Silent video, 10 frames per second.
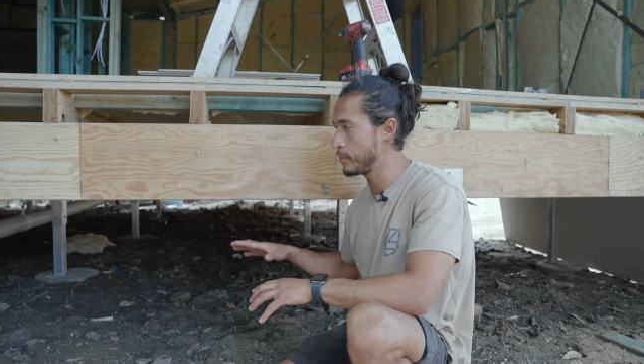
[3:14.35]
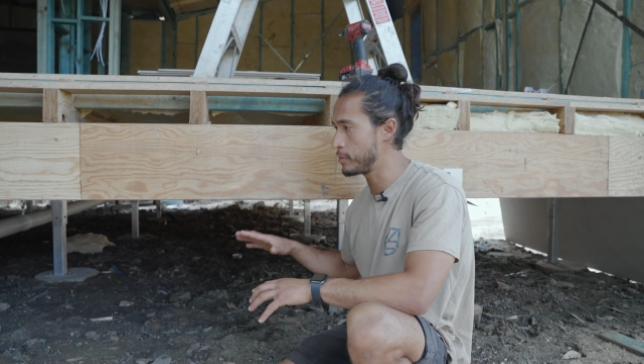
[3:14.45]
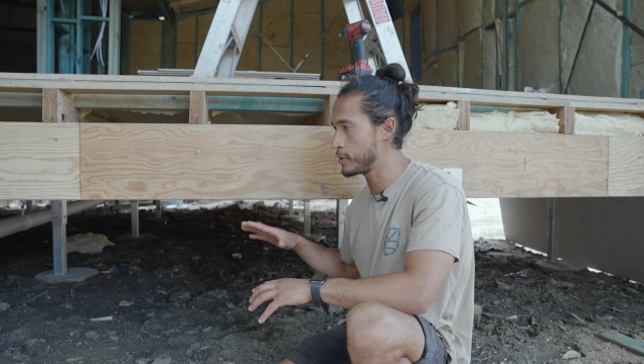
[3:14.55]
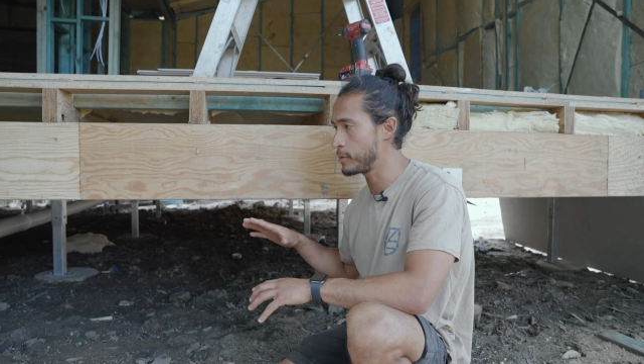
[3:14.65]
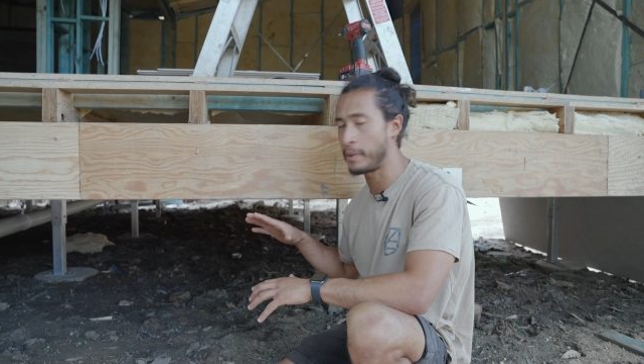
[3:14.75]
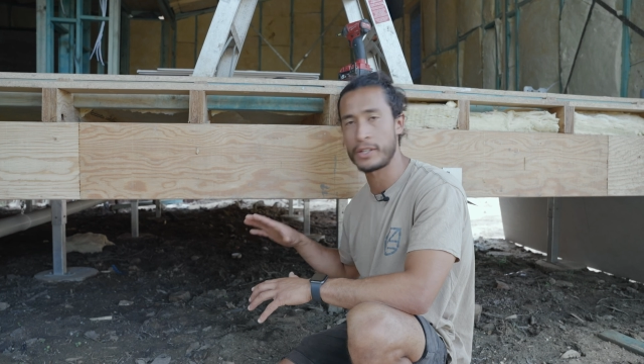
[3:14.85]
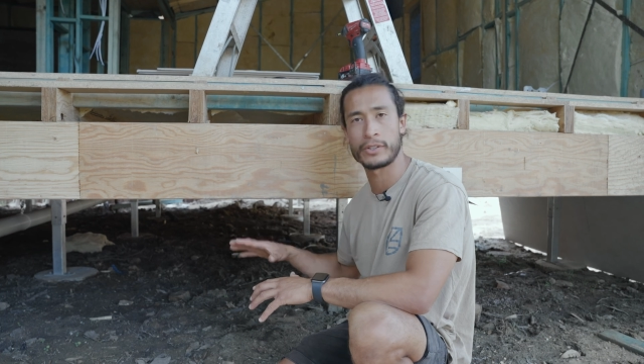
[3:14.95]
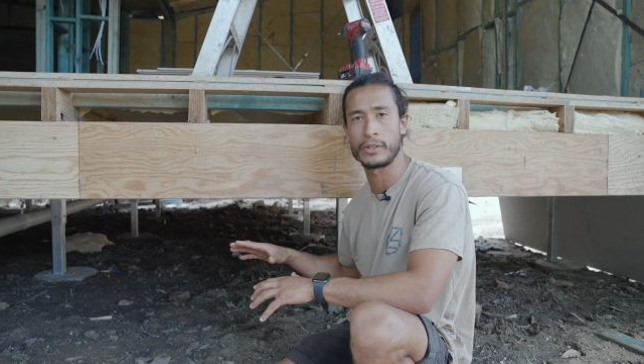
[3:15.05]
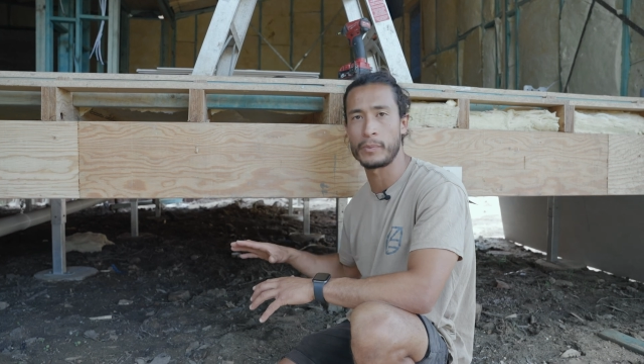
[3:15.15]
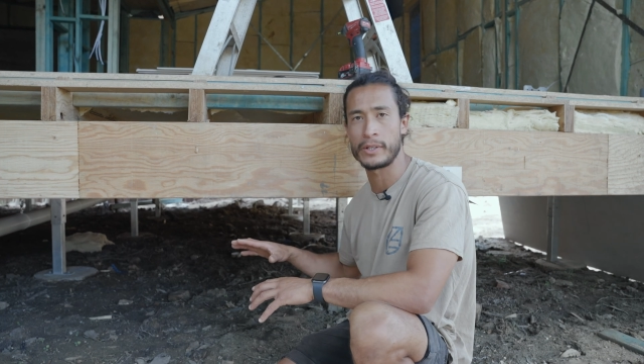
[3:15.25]

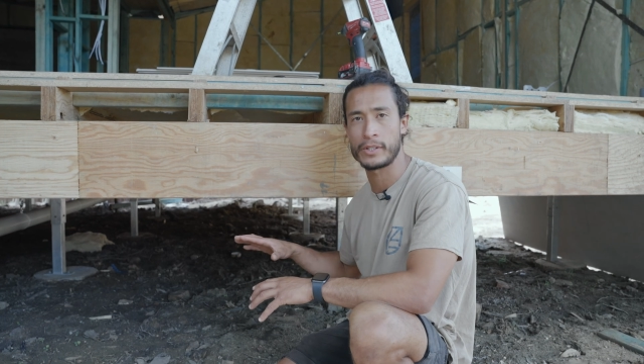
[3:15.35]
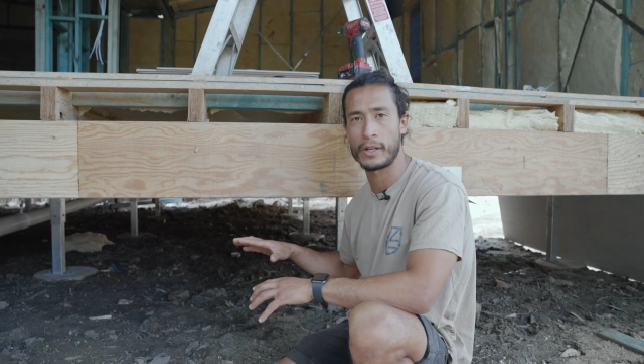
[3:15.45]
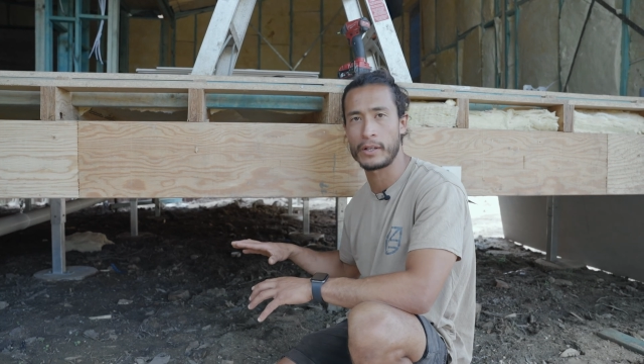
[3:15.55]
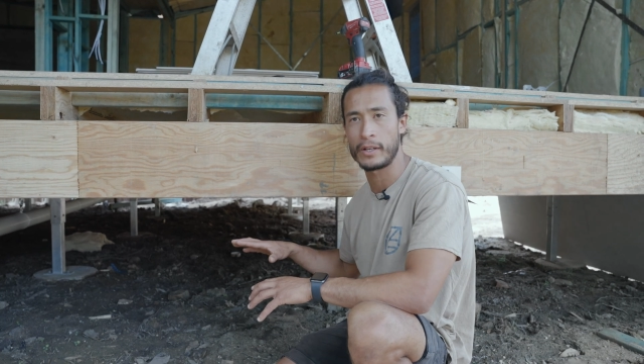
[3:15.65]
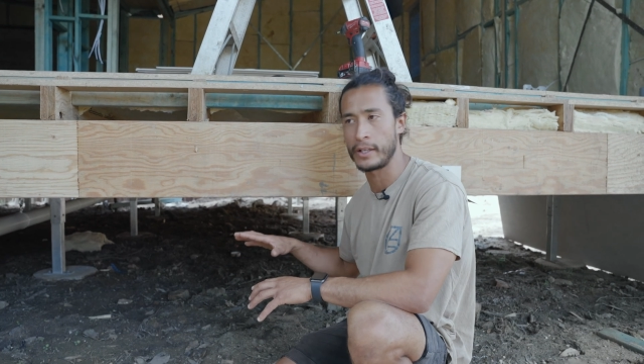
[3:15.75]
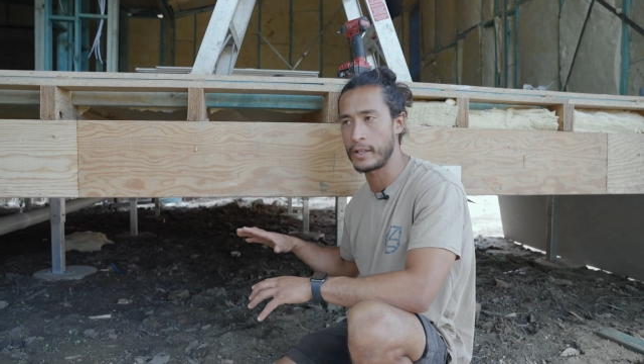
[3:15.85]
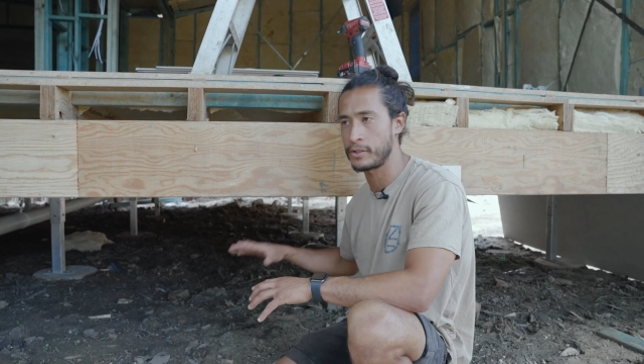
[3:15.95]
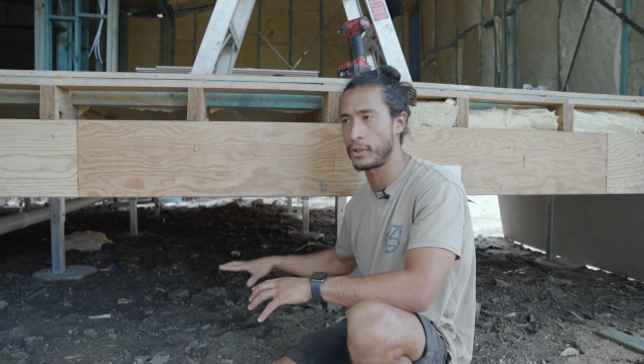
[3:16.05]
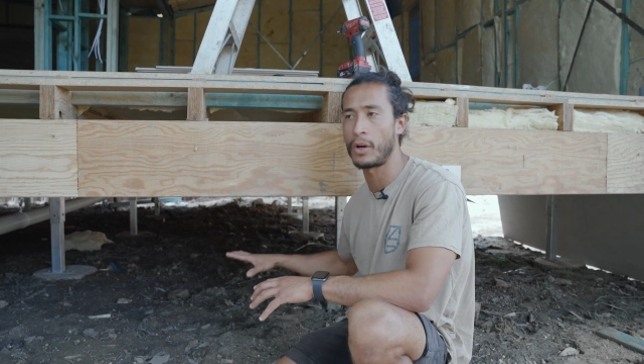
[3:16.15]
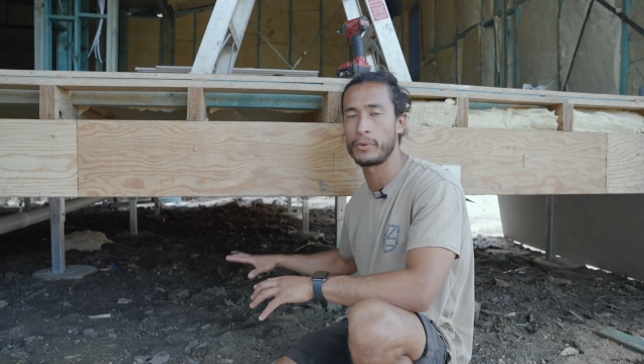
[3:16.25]
especially in winter. It
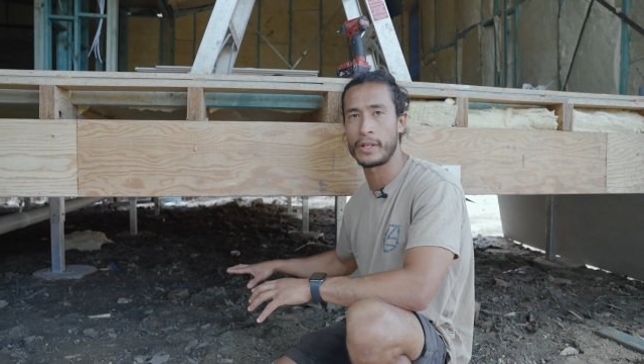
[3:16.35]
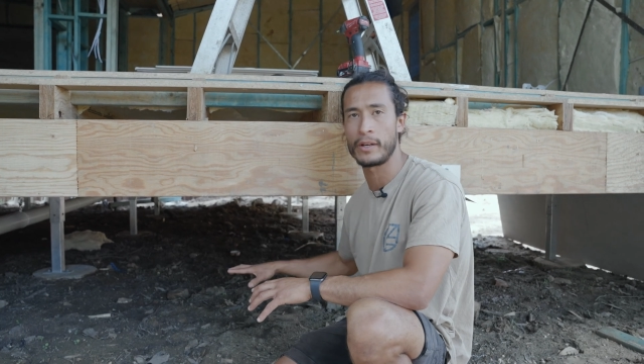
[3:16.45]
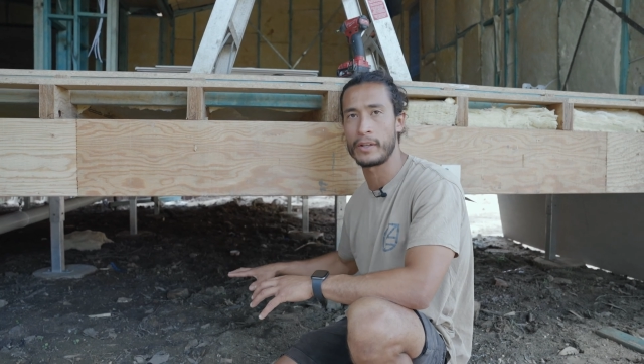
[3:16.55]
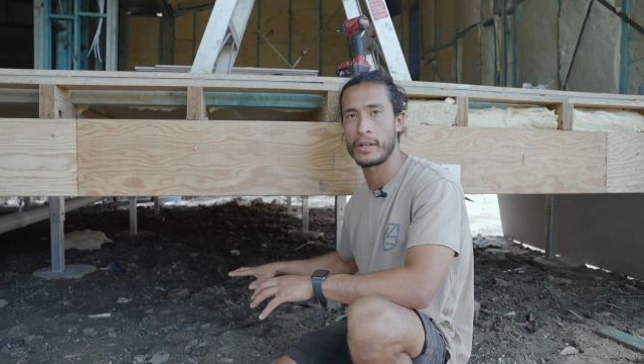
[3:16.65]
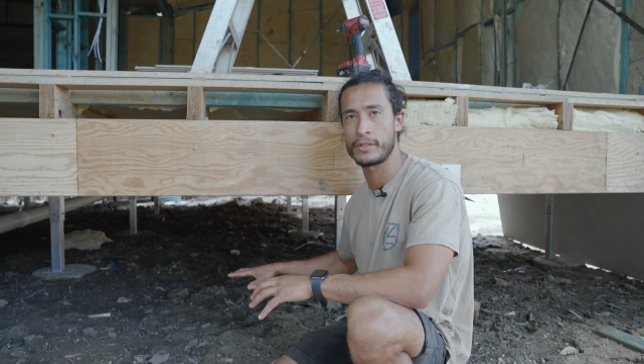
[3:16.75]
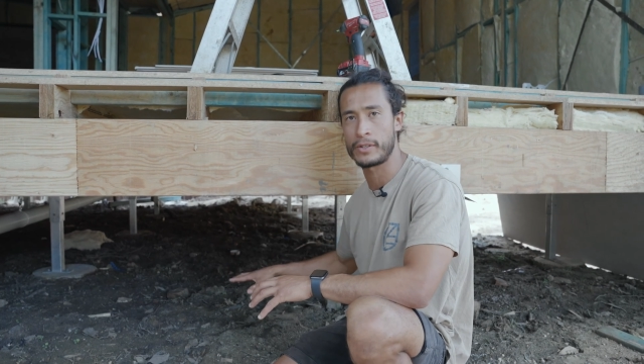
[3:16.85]
gets cold down there,